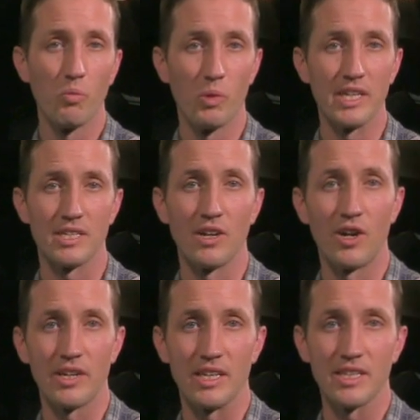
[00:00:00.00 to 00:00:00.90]
we as an
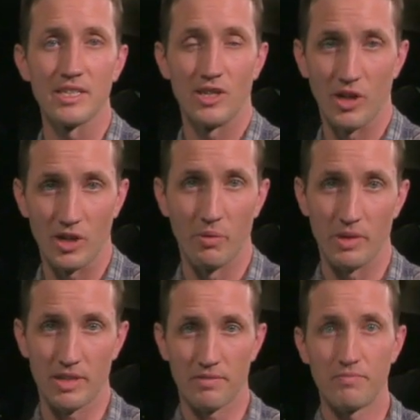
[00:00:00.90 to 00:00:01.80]
audience are
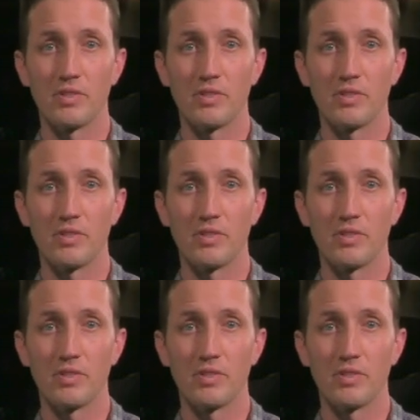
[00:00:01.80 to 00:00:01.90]
going,